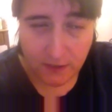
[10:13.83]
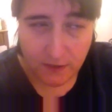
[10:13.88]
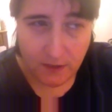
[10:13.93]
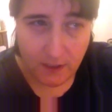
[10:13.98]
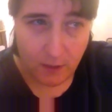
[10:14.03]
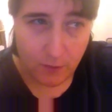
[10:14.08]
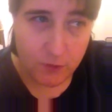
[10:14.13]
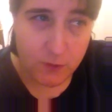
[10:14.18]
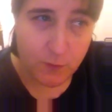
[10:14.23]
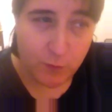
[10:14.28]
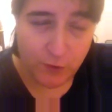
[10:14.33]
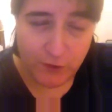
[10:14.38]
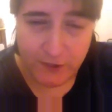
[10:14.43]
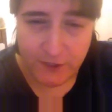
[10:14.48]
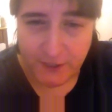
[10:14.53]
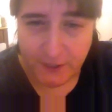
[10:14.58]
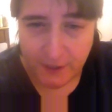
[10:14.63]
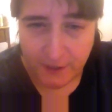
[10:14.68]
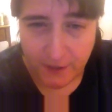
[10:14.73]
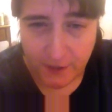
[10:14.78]
That was
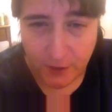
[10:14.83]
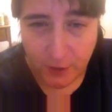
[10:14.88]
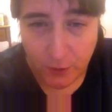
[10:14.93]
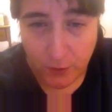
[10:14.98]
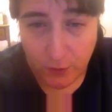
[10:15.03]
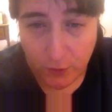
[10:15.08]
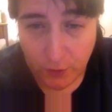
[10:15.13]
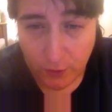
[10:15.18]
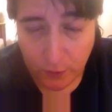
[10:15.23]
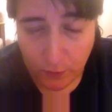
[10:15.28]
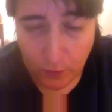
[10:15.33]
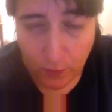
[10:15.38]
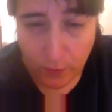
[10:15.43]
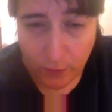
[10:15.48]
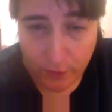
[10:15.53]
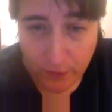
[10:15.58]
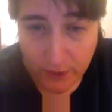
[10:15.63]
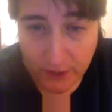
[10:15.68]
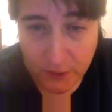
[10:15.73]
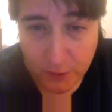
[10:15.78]
printed in the
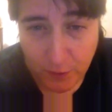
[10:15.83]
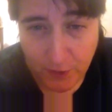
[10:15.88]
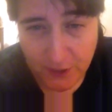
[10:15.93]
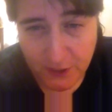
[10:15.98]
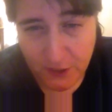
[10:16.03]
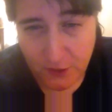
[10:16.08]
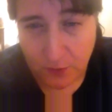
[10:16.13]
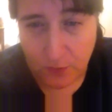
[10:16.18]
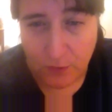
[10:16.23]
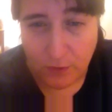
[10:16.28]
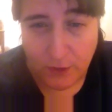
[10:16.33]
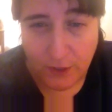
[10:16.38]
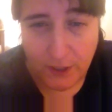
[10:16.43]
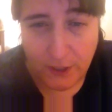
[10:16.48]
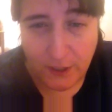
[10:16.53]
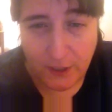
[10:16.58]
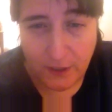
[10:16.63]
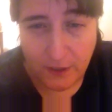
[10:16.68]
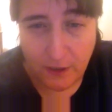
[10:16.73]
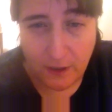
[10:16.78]
Northern Express
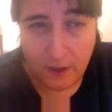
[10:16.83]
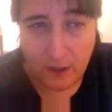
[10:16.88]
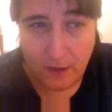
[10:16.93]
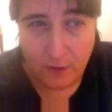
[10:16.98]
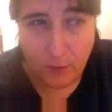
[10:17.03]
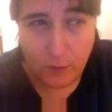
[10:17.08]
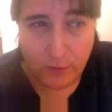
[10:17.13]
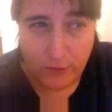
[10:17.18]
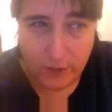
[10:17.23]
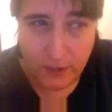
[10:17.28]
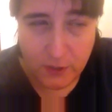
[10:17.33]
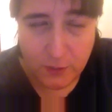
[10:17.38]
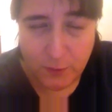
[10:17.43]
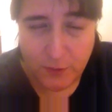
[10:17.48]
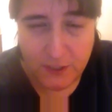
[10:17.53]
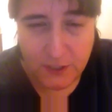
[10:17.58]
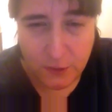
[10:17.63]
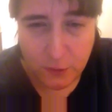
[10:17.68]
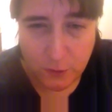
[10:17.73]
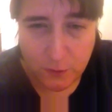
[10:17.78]
Northern
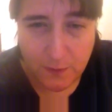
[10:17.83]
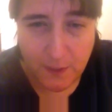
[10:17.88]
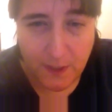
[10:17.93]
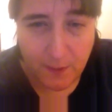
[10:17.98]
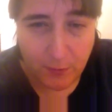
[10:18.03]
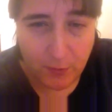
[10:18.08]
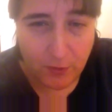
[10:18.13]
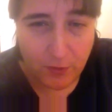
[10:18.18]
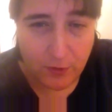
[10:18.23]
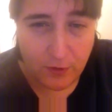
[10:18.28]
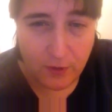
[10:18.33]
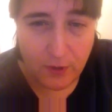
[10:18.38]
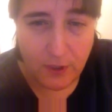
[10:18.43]
Express newspaper.